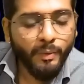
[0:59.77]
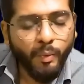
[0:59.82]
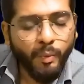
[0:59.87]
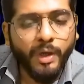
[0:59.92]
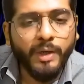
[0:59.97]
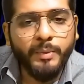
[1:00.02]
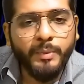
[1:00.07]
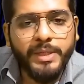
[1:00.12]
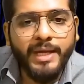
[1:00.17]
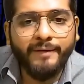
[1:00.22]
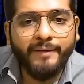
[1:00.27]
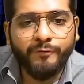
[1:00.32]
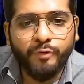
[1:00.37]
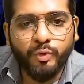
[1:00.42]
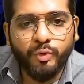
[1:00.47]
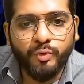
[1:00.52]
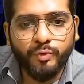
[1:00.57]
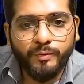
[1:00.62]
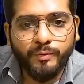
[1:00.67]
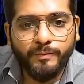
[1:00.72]
What we have
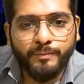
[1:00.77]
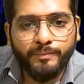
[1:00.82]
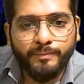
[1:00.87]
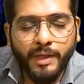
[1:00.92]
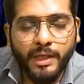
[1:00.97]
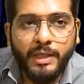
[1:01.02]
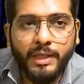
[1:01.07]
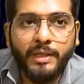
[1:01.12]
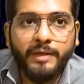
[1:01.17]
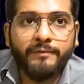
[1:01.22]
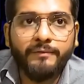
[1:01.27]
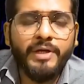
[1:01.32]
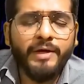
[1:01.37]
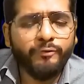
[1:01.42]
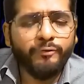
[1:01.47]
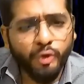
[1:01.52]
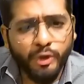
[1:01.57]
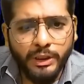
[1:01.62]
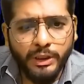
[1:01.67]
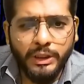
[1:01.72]
to do? We
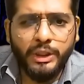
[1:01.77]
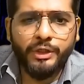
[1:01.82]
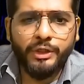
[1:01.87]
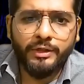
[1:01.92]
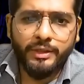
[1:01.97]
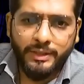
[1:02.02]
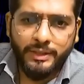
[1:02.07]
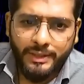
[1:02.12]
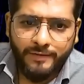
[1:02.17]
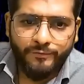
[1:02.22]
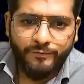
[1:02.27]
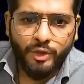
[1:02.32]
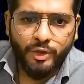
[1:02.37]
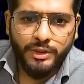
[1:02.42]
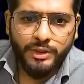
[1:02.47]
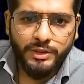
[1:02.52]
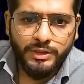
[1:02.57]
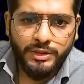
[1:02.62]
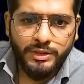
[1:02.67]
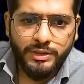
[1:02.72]
have to learn the
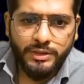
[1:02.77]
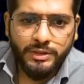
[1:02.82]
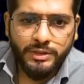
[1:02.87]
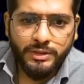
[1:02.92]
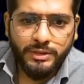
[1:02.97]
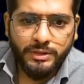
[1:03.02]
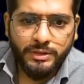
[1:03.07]
defaults.